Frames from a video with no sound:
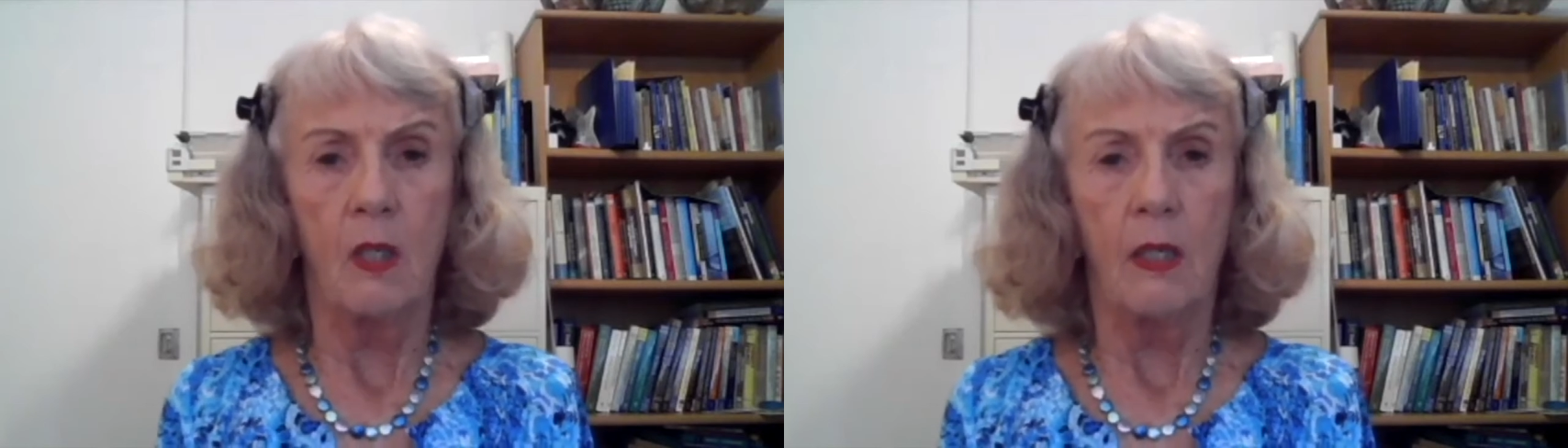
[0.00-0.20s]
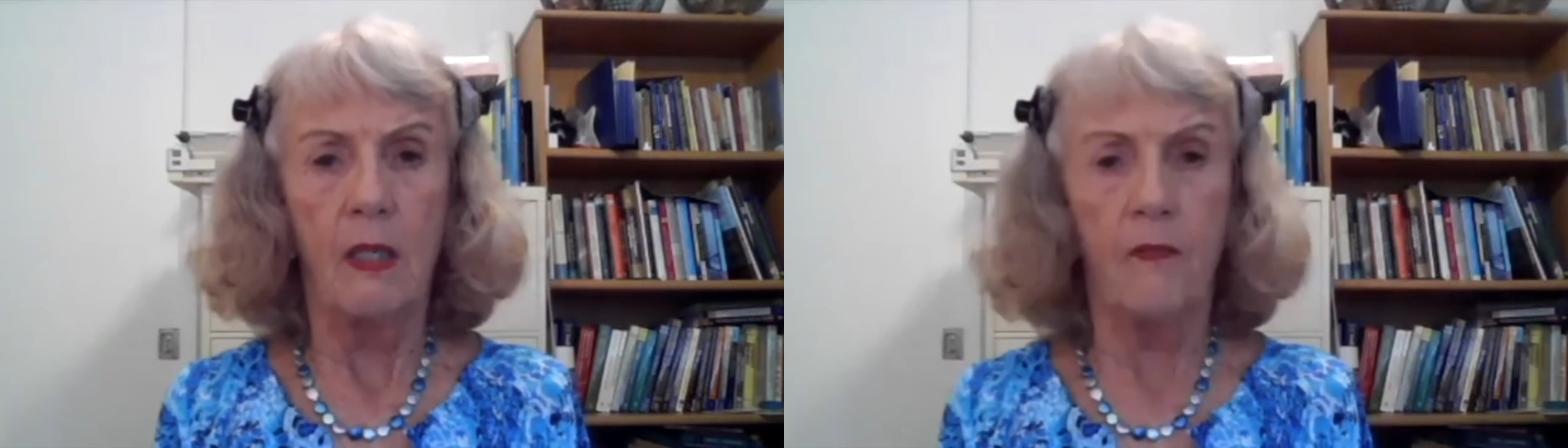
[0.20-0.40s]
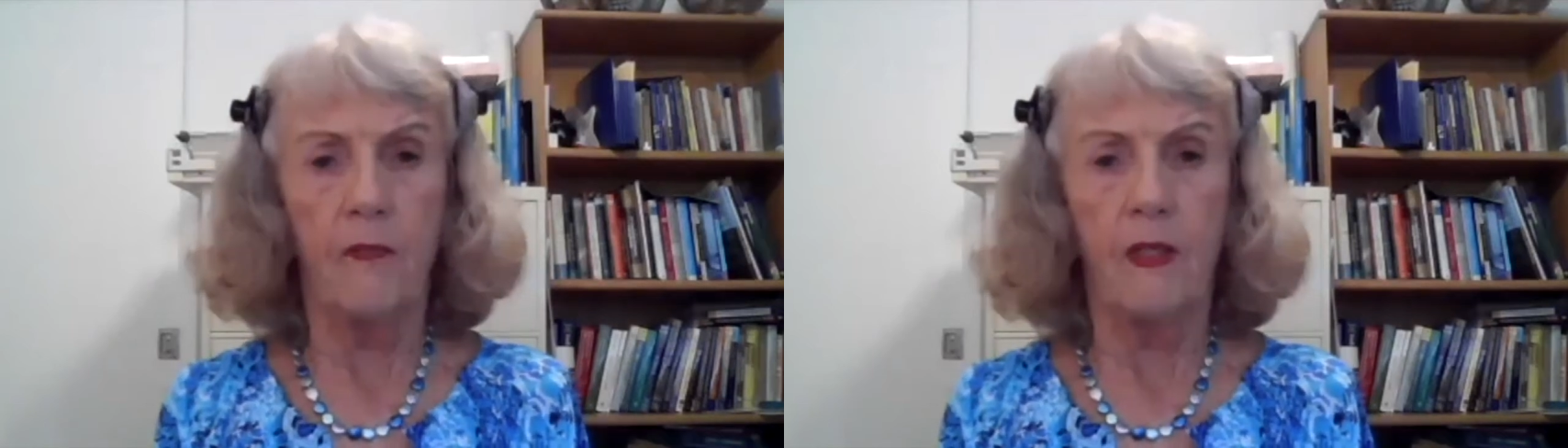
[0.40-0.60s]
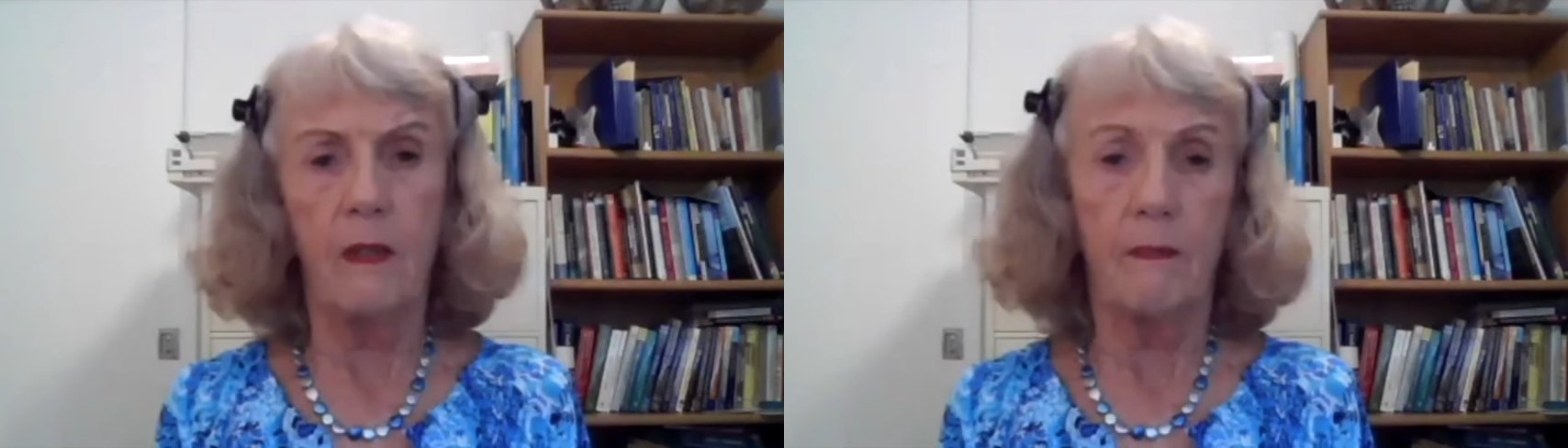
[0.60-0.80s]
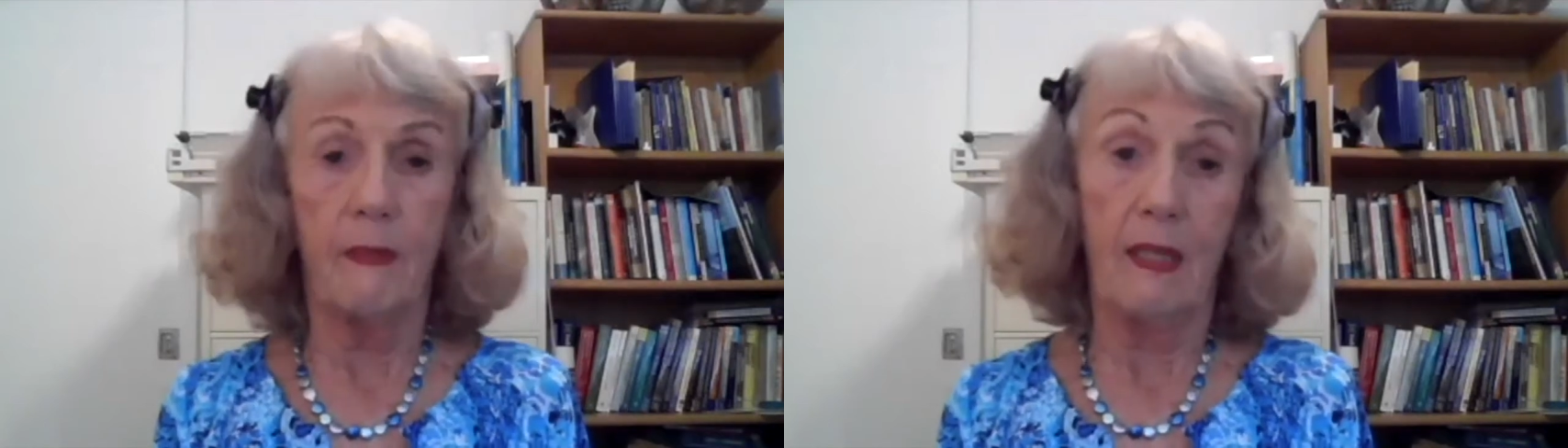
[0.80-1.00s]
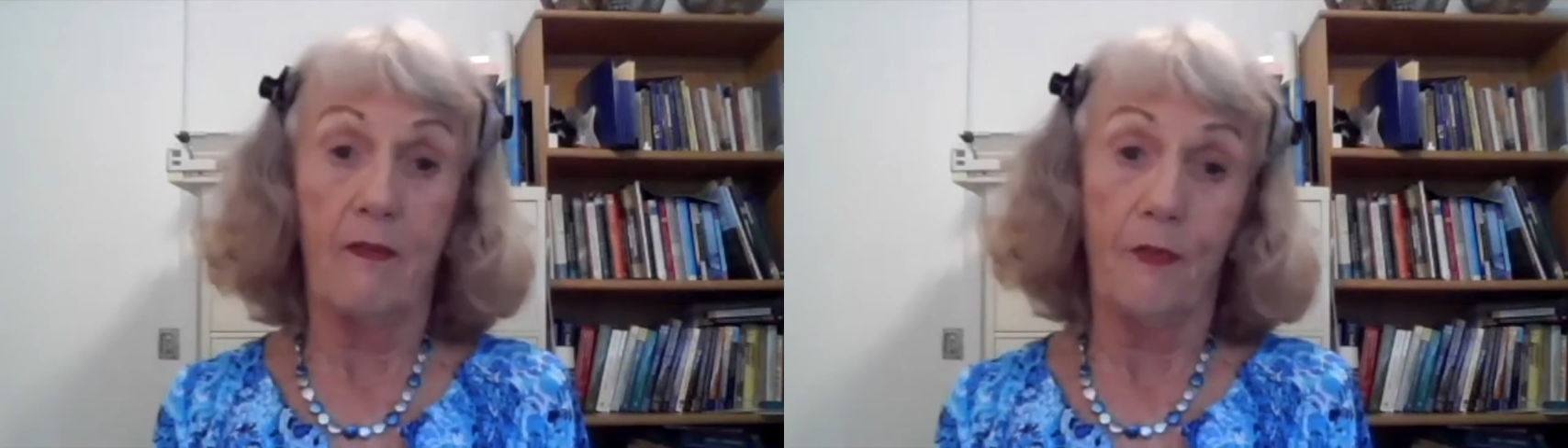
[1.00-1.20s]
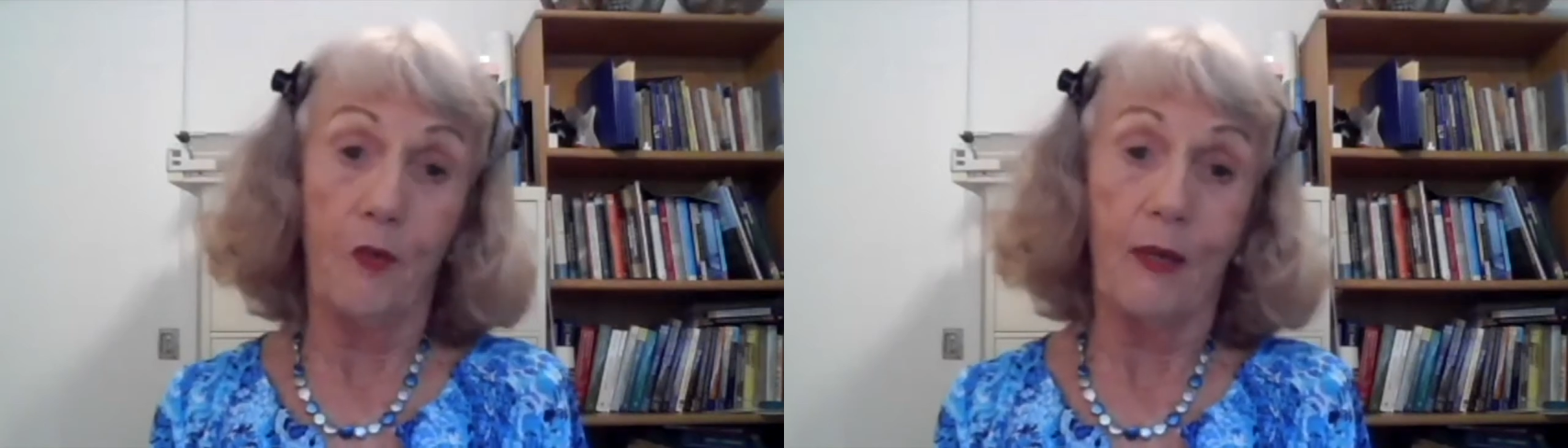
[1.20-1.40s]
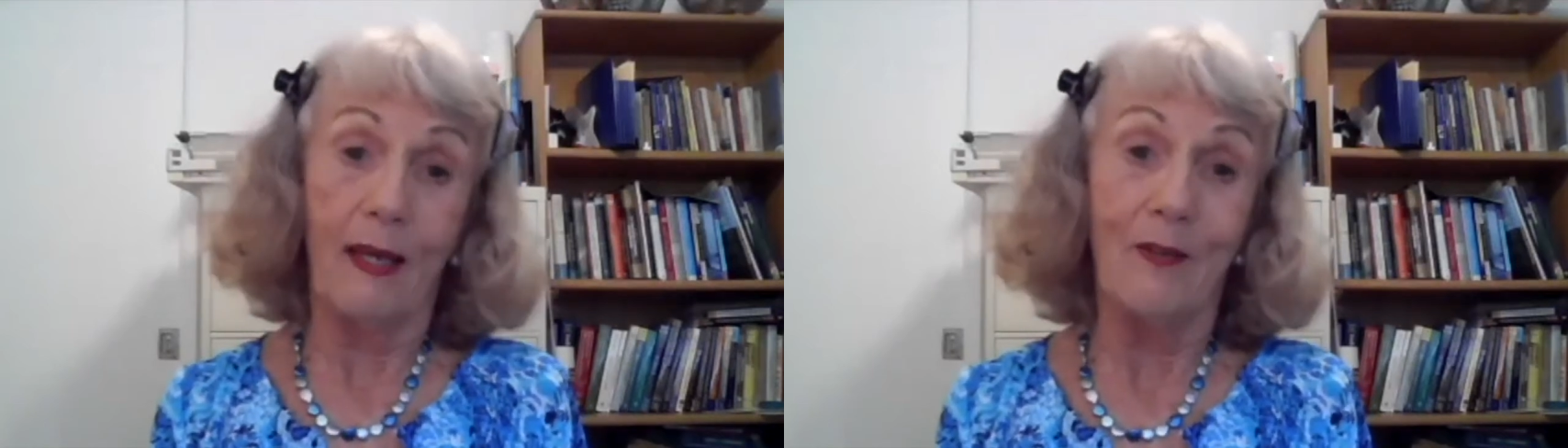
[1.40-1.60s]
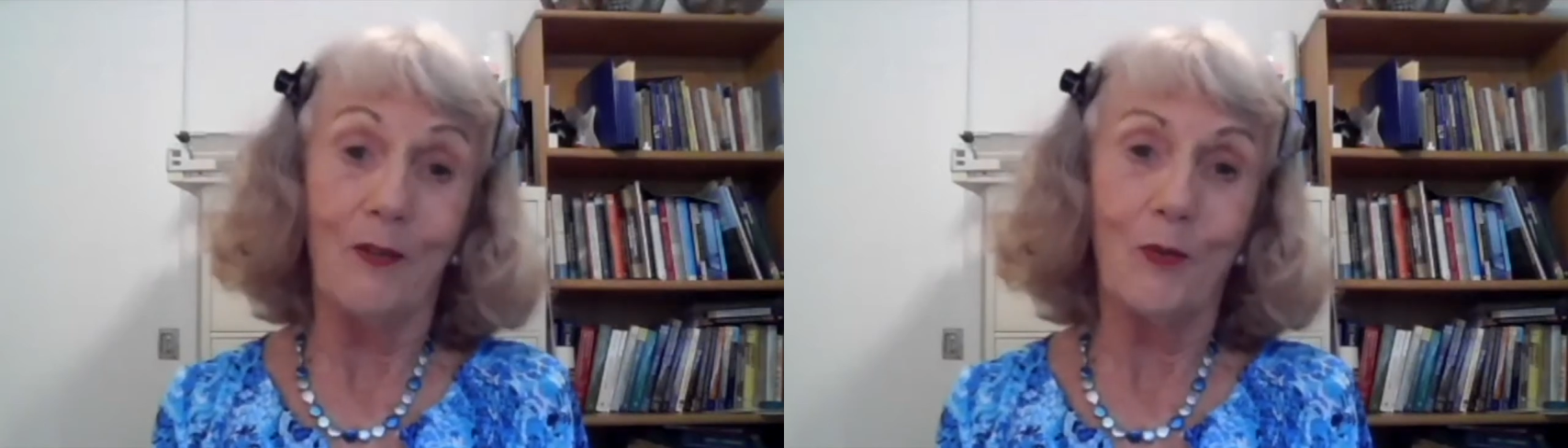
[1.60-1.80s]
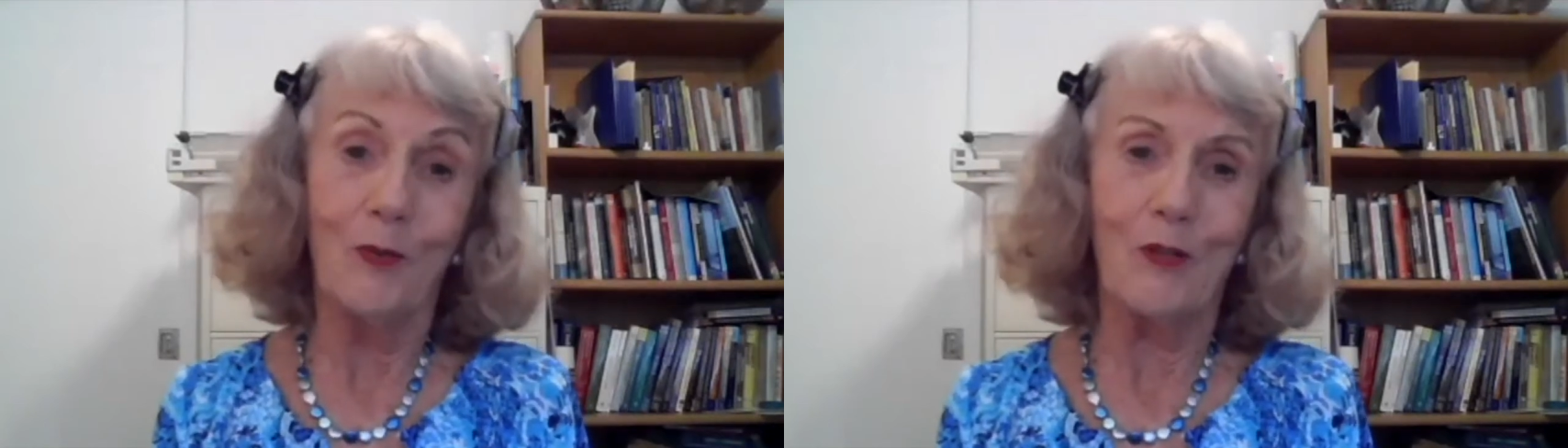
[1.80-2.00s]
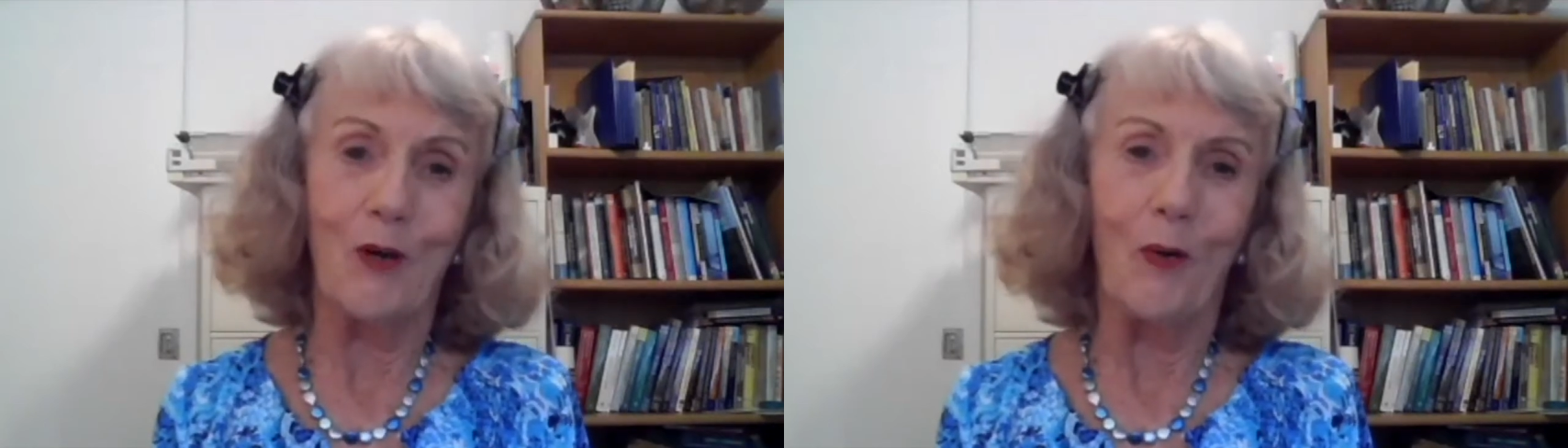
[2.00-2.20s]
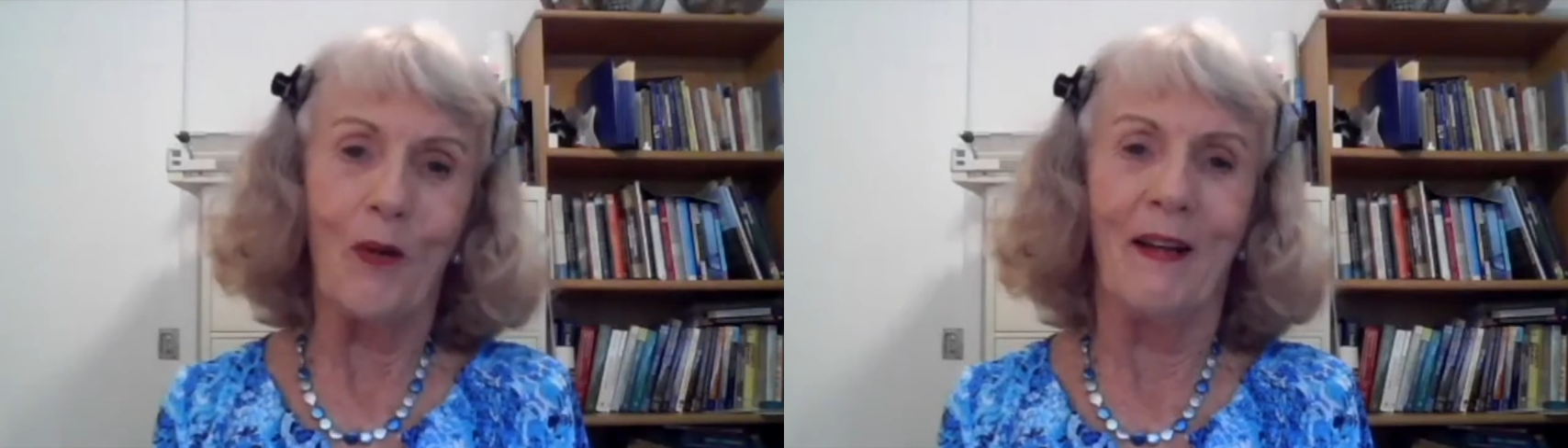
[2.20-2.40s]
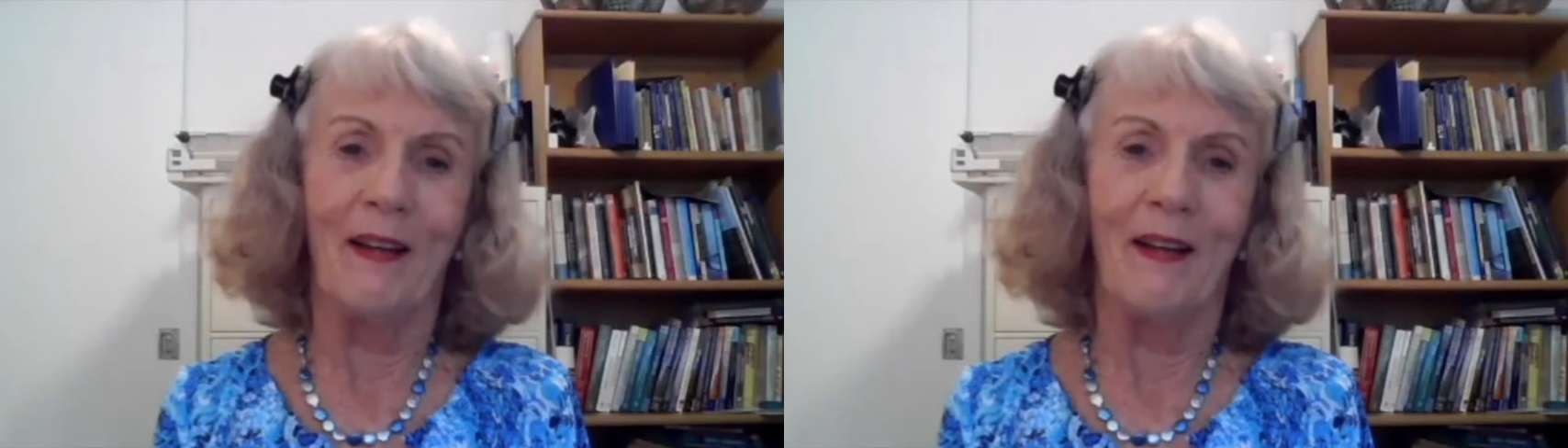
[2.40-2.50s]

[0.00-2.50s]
If you can do so,